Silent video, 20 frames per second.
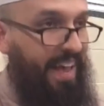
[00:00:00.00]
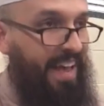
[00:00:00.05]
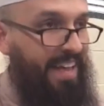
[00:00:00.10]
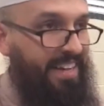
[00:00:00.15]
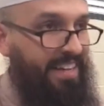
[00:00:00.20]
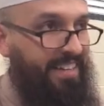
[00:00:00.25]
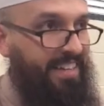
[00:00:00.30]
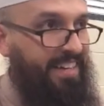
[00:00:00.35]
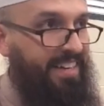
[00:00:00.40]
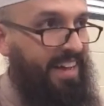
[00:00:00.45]

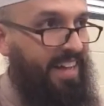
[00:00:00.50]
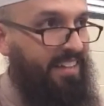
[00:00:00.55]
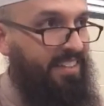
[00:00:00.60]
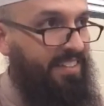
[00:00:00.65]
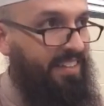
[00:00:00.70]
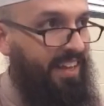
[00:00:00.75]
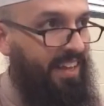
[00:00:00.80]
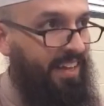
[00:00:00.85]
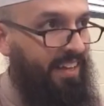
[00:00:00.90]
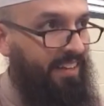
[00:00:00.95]
And he did not
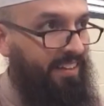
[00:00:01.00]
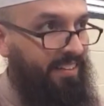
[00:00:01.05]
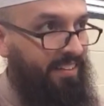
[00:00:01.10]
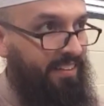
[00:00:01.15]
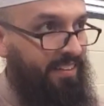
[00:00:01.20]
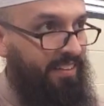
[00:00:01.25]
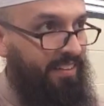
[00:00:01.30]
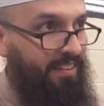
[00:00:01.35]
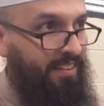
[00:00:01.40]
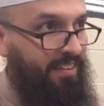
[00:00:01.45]
say
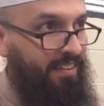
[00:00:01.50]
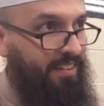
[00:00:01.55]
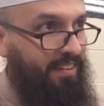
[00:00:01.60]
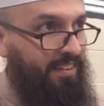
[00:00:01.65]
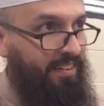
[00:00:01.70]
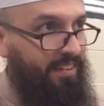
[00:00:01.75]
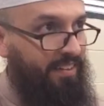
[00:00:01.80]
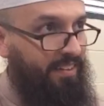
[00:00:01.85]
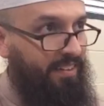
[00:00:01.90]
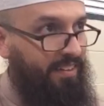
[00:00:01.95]

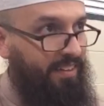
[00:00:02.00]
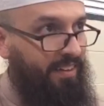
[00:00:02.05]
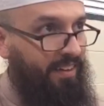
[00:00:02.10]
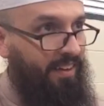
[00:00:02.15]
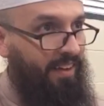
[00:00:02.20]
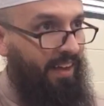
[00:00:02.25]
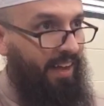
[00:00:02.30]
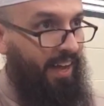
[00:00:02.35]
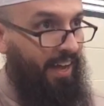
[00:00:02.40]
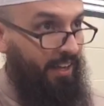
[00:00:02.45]

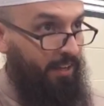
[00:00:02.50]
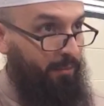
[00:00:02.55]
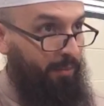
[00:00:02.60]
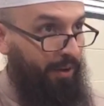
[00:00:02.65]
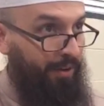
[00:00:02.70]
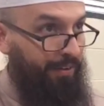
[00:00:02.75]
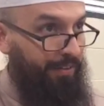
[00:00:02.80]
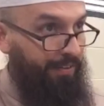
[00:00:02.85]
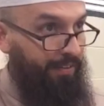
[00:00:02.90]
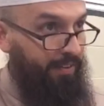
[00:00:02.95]

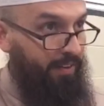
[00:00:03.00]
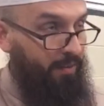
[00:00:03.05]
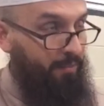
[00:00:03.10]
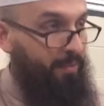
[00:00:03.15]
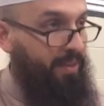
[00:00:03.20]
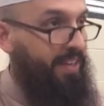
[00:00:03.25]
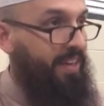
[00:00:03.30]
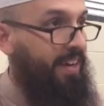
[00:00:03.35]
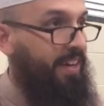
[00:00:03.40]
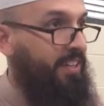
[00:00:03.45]
akbar.
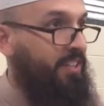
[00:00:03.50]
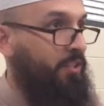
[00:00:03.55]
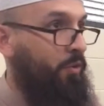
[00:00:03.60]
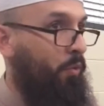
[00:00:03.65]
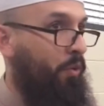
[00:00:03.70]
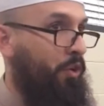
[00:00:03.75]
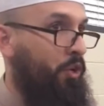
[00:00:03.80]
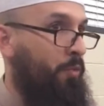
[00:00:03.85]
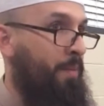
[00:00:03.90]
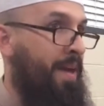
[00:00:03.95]
Because
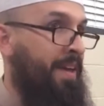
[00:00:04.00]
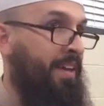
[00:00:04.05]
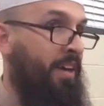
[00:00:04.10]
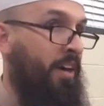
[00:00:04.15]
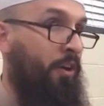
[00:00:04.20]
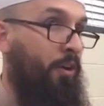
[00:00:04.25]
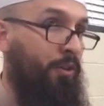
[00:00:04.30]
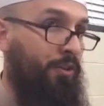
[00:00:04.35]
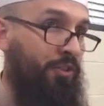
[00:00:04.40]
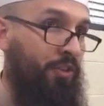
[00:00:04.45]
when you make
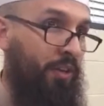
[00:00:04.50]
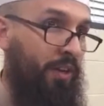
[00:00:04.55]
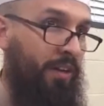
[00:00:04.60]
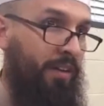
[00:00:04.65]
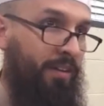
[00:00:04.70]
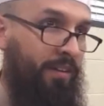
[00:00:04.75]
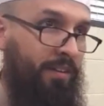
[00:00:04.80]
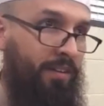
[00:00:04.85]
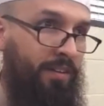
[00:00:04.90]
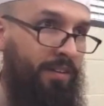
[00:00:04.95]
a ghusl,
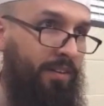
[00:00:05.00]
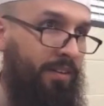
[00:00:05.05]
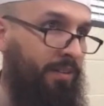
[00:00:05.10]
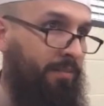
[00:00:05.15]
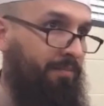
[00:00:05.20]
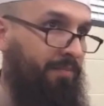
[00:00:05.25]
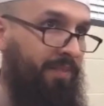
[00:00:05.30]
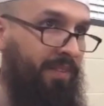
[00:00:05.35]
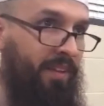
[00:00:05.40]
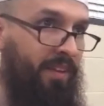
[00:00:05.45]

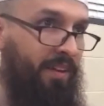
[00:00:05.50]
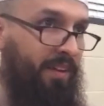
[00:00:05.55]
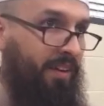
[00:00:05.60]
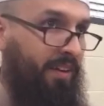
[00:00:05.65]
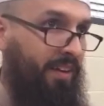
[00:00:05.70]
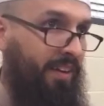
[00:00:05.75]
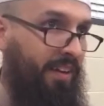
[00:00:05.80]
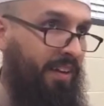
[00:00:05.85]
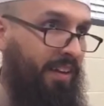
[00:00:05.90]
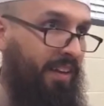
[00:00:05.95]

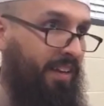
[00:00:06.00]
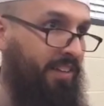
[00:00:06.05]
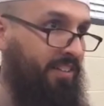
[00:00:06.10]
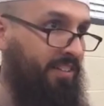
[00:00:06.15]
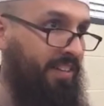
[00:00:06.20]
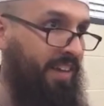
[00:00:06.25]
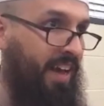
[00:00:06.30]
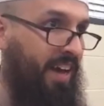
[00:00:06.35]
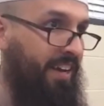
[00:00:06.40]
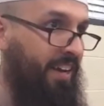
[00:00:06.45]
it's
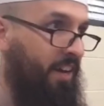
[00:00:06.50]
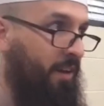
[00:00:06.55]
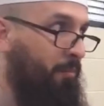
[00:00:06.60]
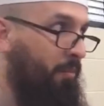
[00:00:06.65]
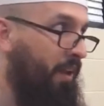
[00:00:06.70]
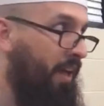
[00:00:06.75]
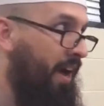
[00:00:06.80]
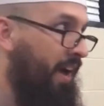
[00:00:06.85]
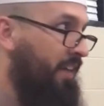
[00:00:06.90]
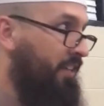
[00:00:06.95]
not
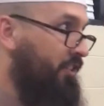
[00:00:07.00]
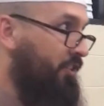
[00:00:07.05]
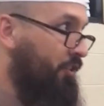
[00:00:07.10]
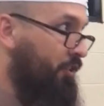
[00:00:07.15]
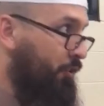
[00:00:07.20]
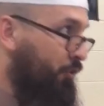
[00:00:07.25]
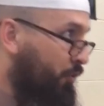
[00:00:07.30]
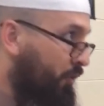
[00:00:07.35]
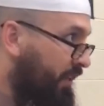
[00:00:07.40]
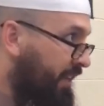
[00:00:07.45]
obliged
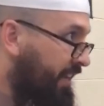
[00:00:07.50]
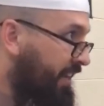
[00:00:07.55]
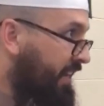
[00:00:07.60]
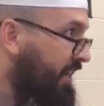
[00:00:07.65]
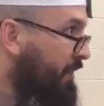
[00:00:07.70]
to do it in